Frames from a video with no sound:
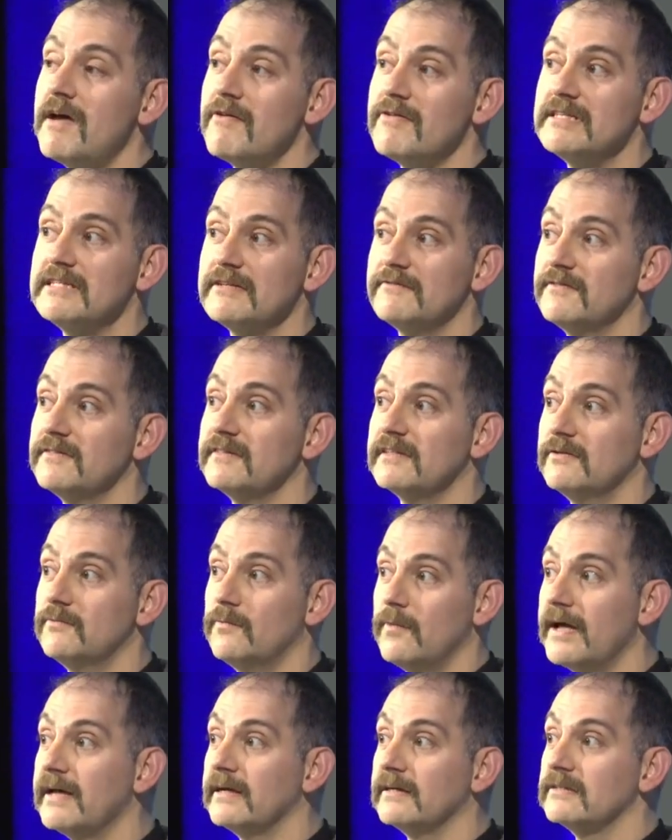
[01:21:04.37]
very different
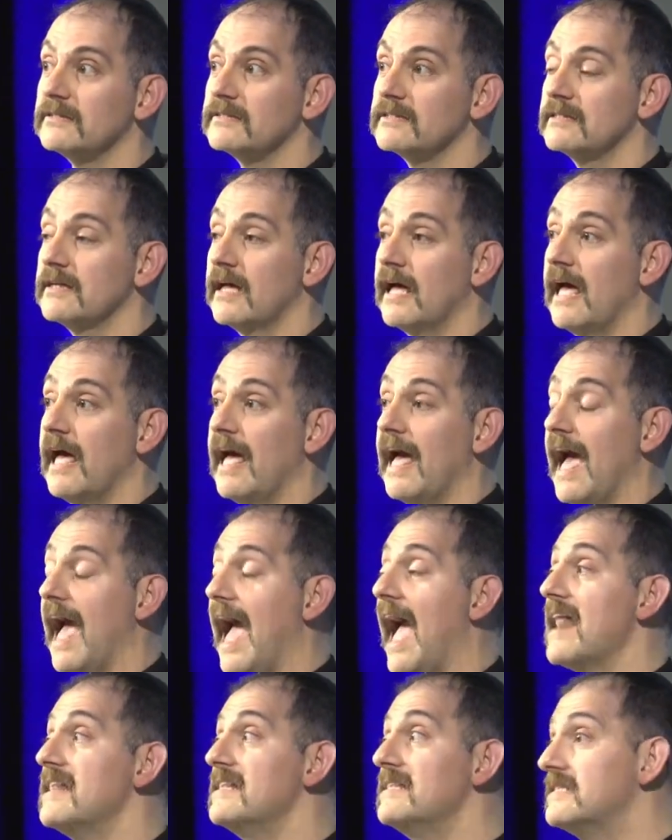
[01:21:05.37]
than Wales
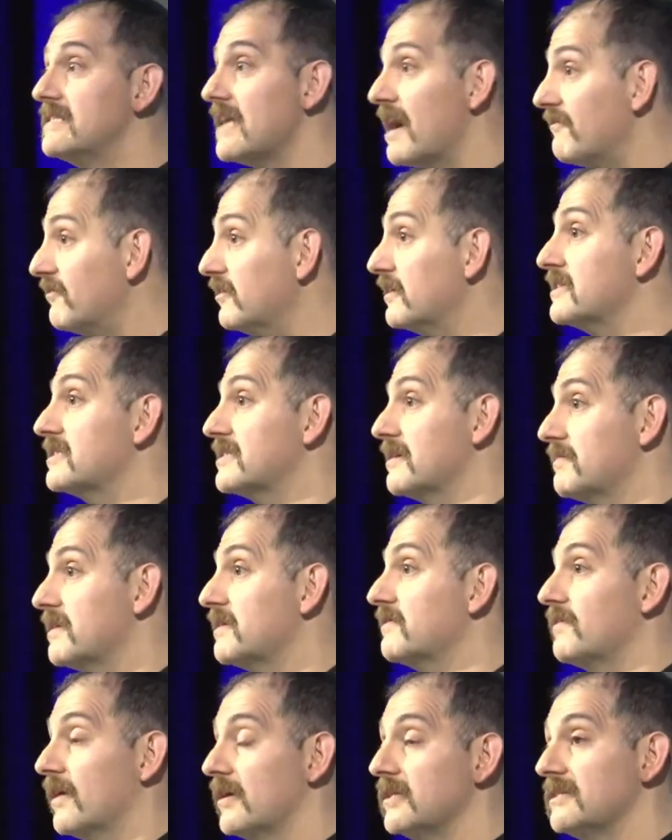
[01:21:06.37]
and definitely
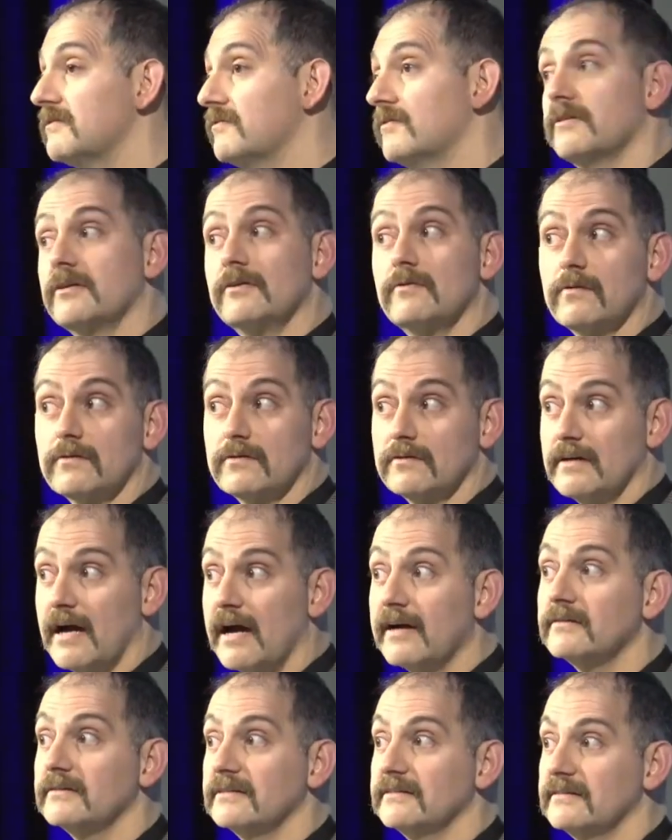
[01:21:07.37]
something very different than Northern
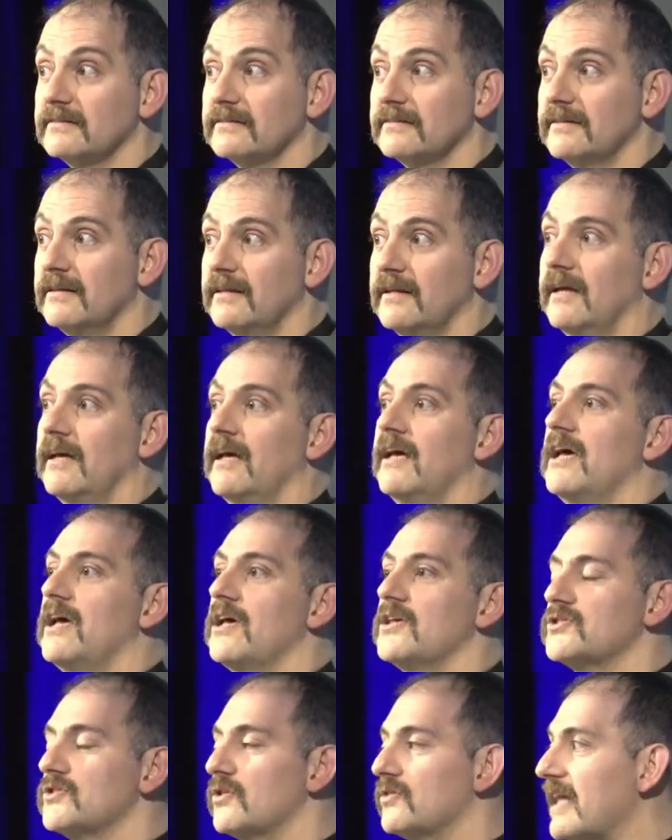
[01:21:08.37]
Ireland.
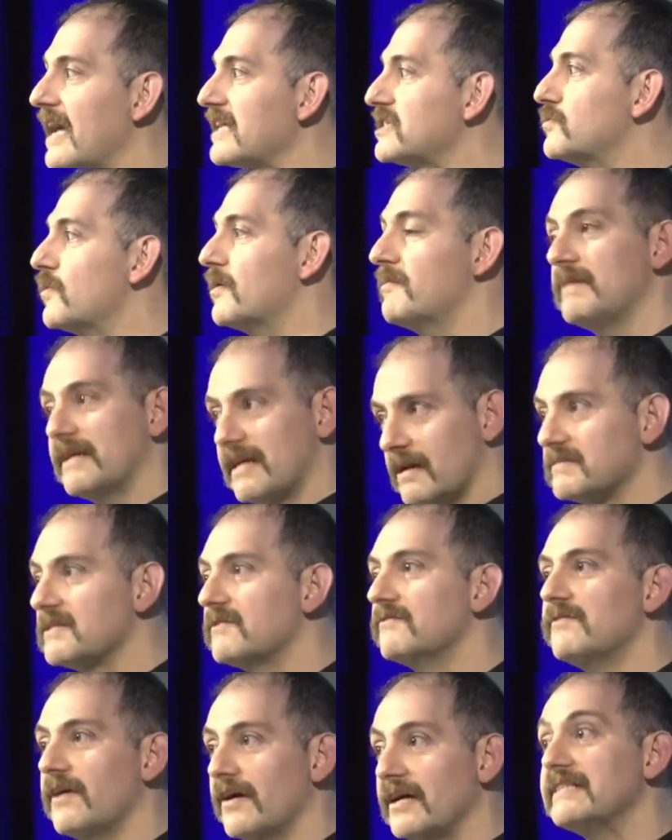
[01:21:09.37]
So that's where it
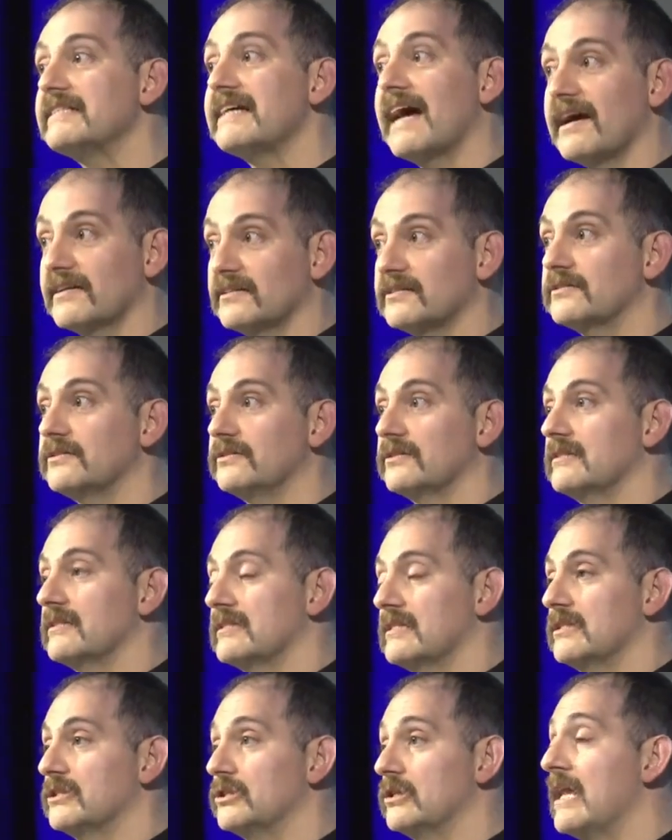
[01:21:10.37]
becomes a very tactical
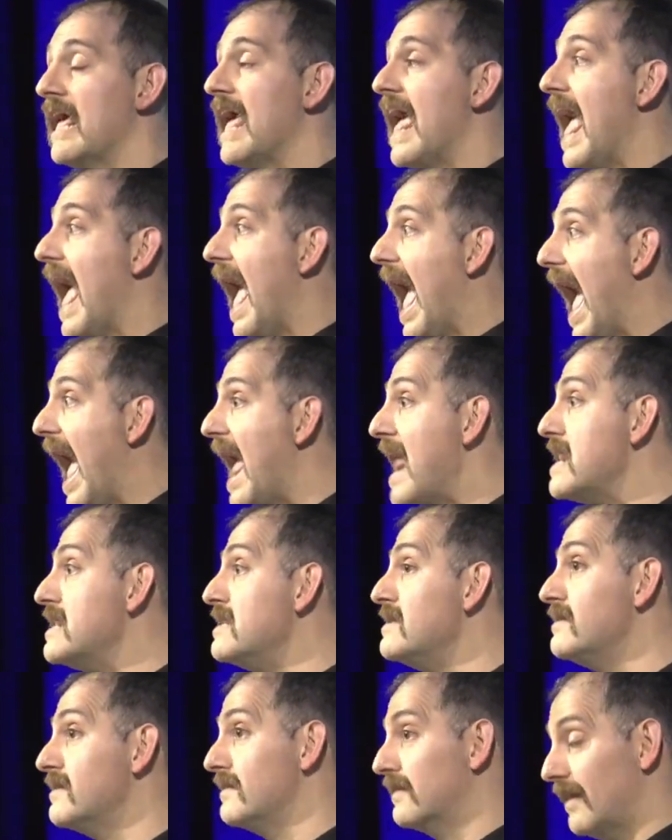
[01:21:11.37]
decision.
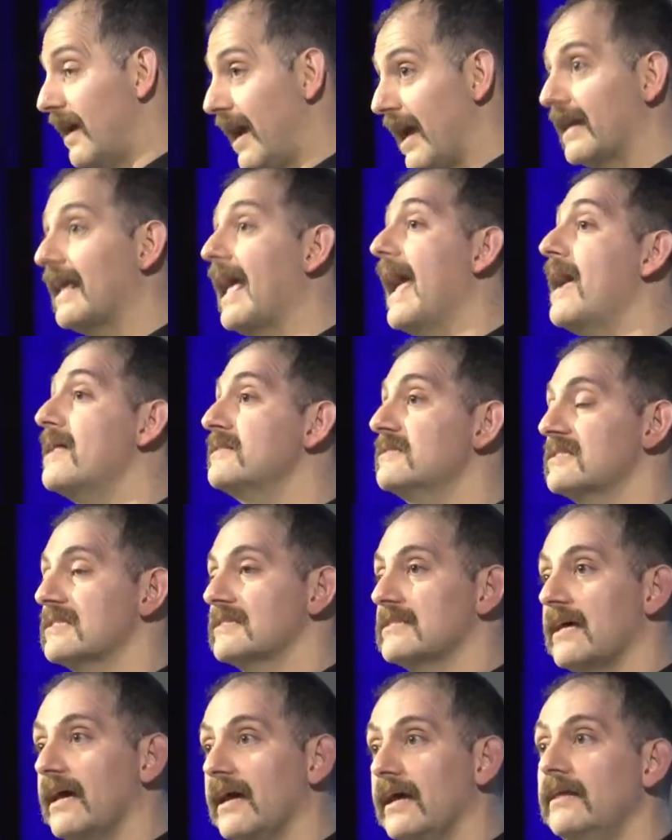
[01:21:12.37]
And I can
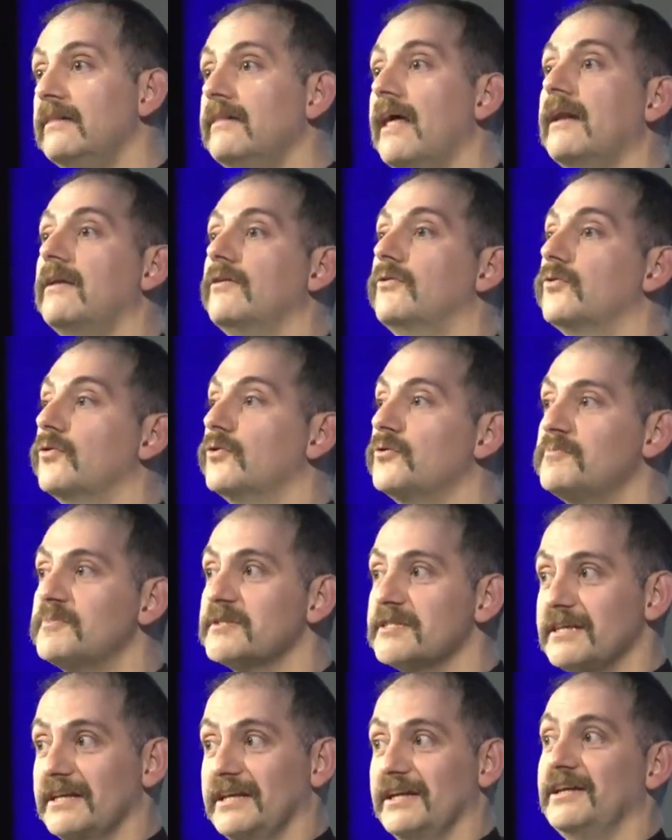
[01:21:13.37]
say that
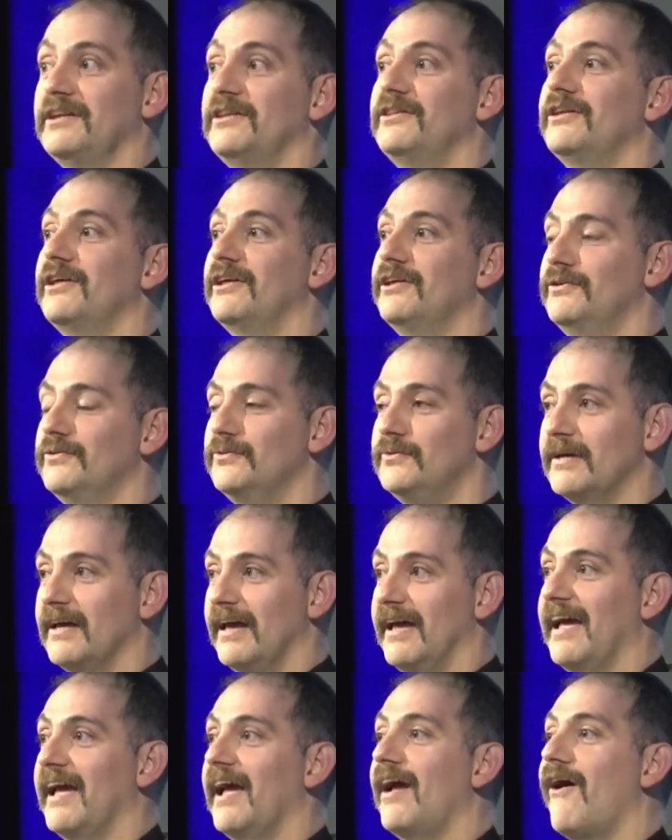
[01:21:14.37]
groups in the
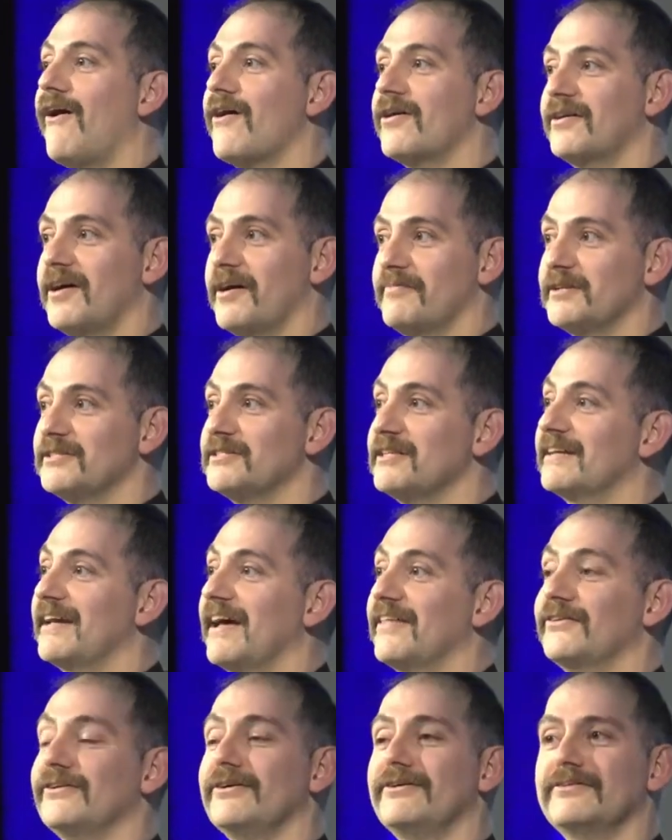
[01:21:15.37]
UK are coming
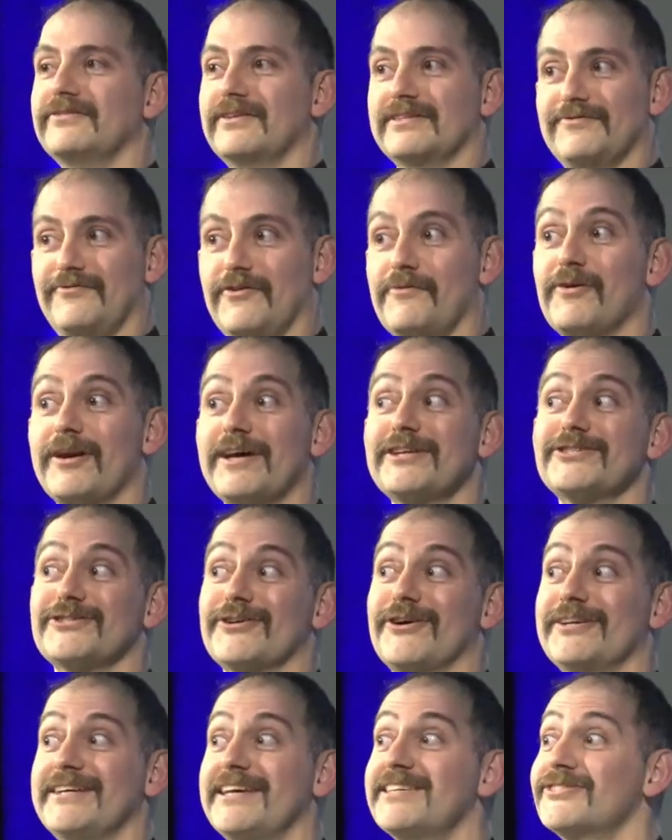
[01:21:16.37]
together from what I
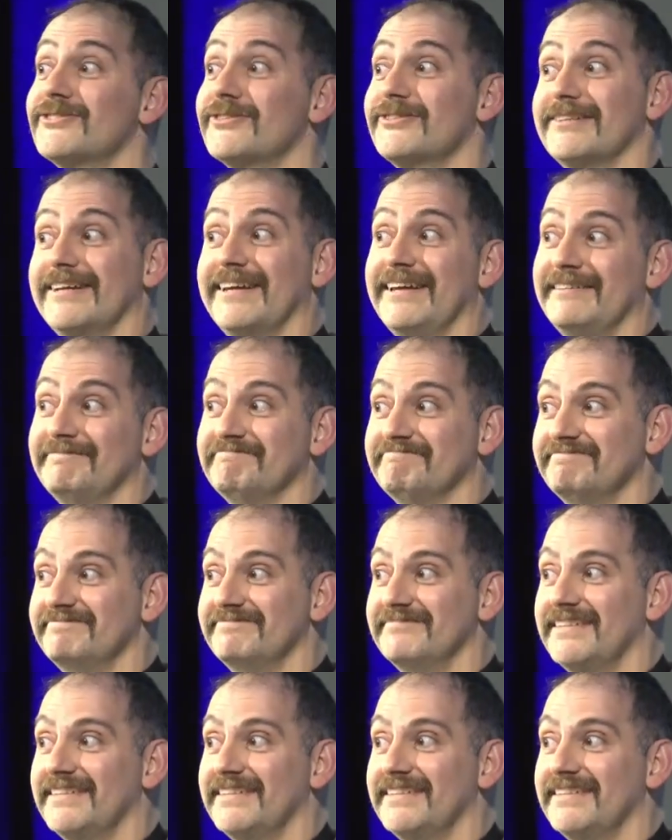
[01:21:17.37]
saw yesterday,